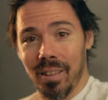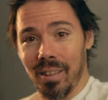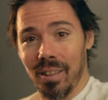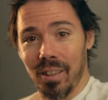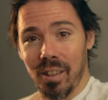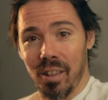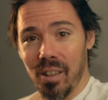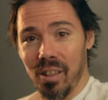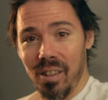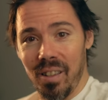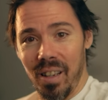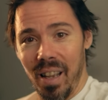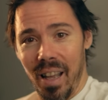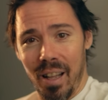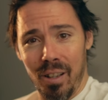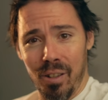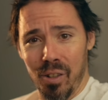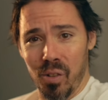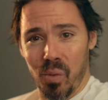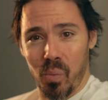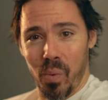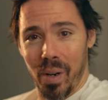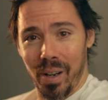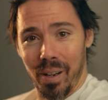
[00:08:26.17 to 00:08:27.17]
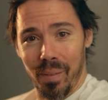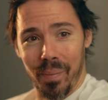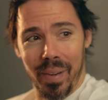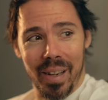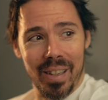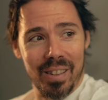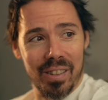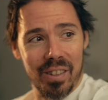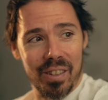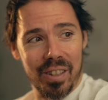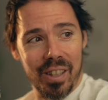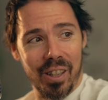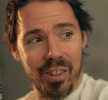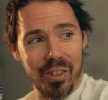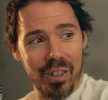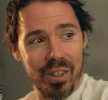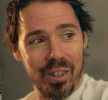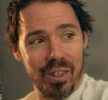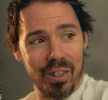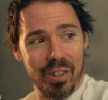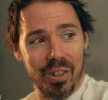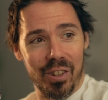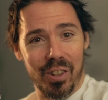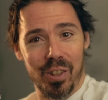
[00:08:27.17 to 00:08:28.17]
Just look elsewhere, man. Sell
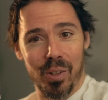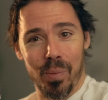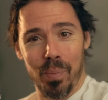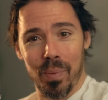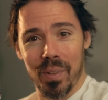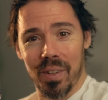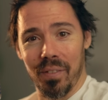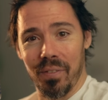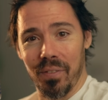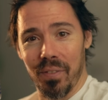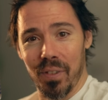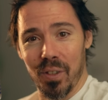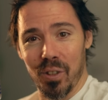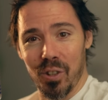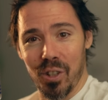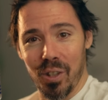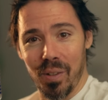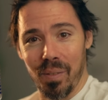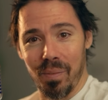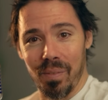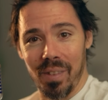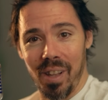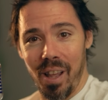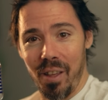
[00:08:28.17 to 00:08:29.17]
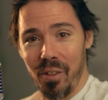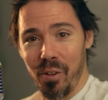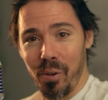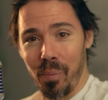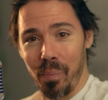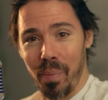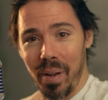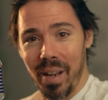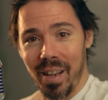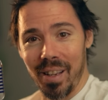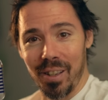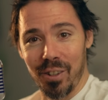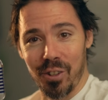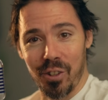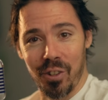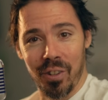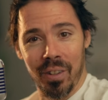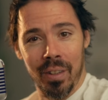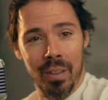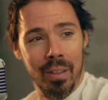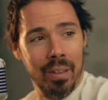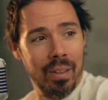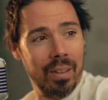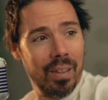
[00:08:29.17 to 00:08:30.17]
your stupid Fuji leather
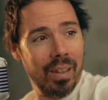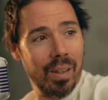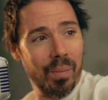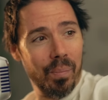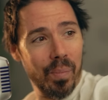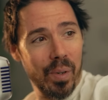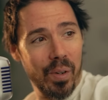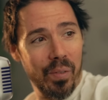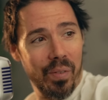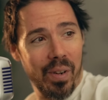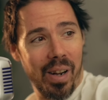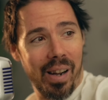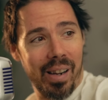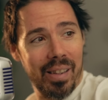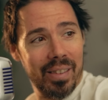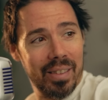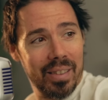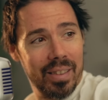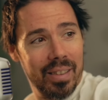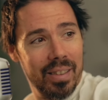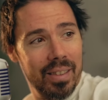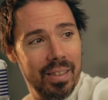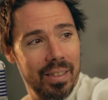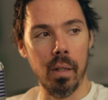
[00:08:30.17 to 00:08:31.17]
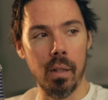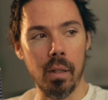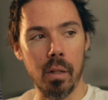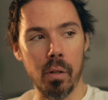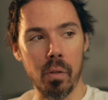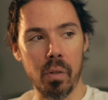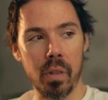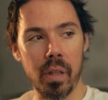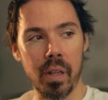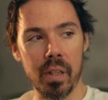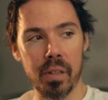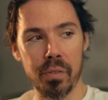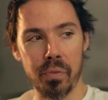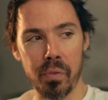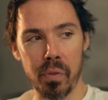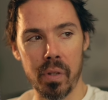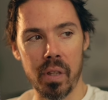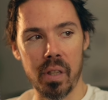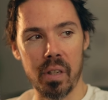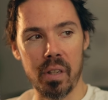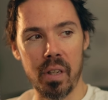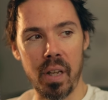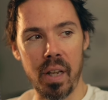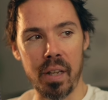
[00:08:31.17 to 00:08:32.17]
pants and move on. Hello, thanks
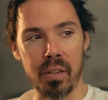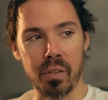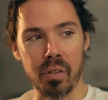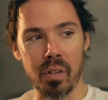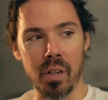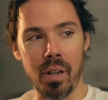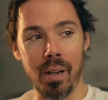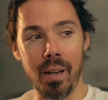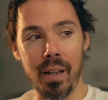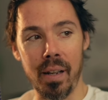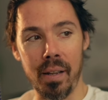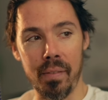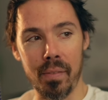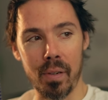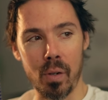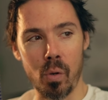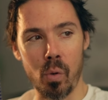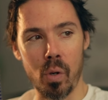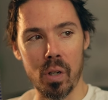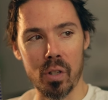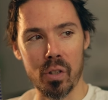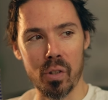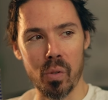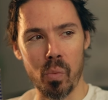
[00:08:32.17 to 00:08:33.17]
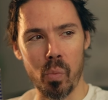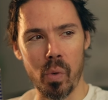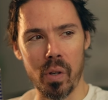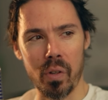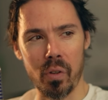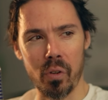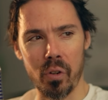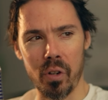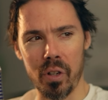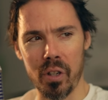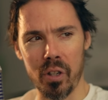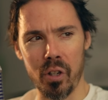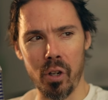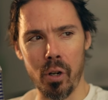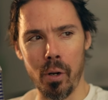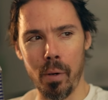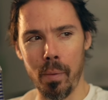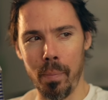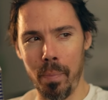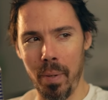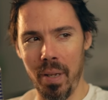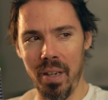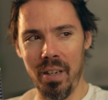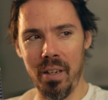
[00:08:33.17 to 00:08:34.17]
for the test. I have a question whether in
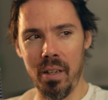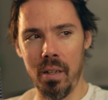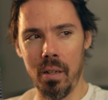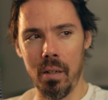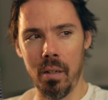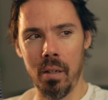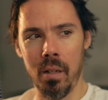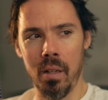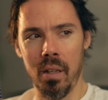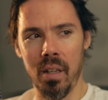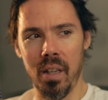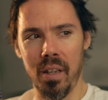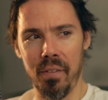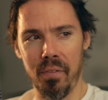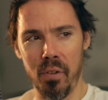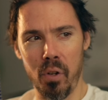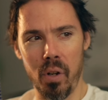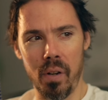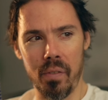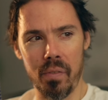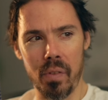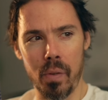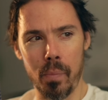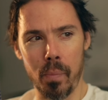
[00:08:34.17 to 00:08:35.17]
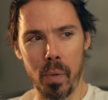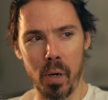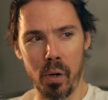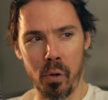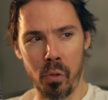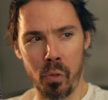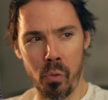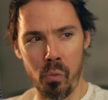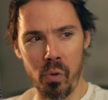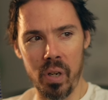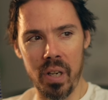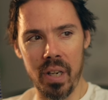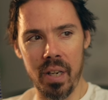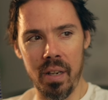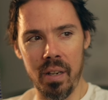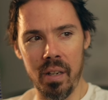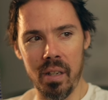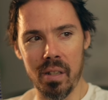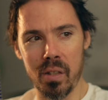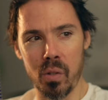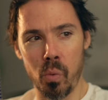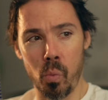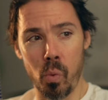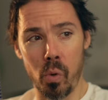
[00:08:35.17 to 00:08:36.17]
your opinion, if you have the Mark
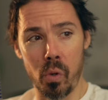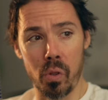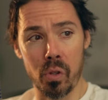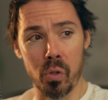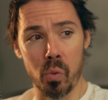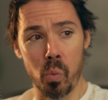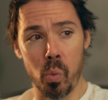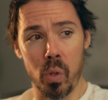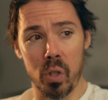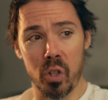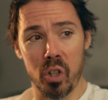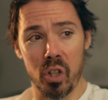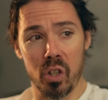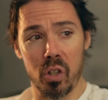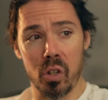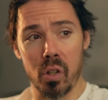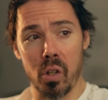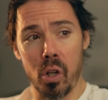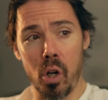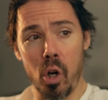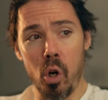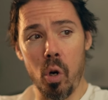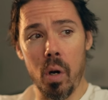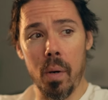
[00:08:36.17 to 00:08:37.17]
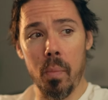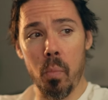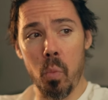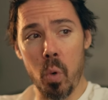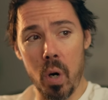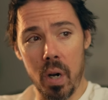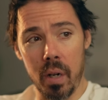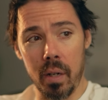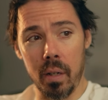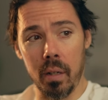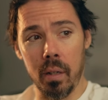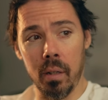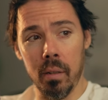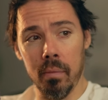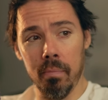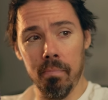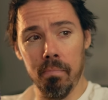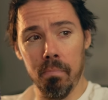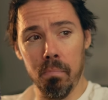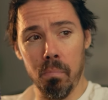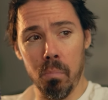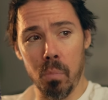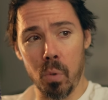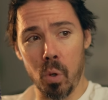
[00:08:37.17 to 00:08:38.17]
III, is it worth switching to the OM1?
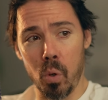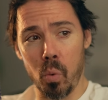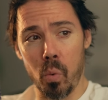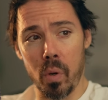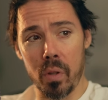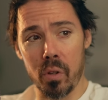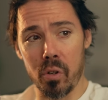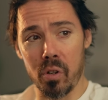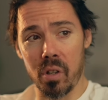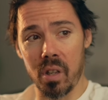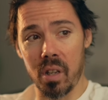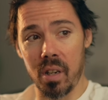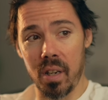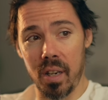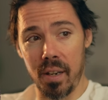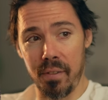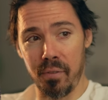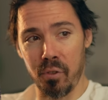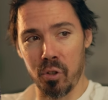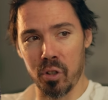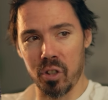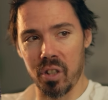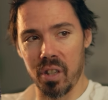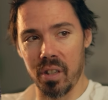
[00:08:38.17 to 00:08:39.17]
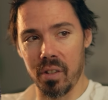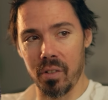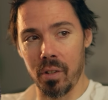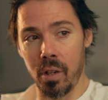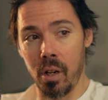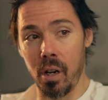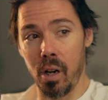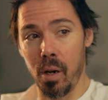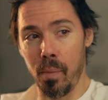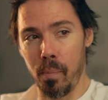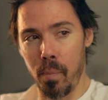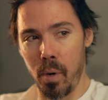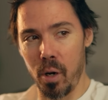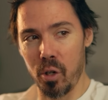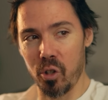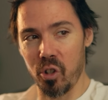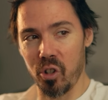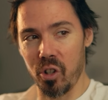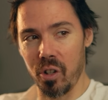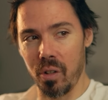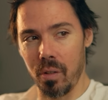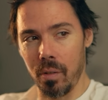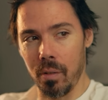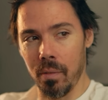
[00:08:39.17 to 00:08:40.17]
Or whether the differences are
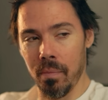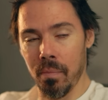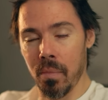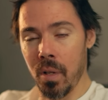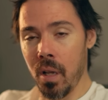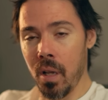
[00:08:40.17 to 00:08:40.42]
marginal.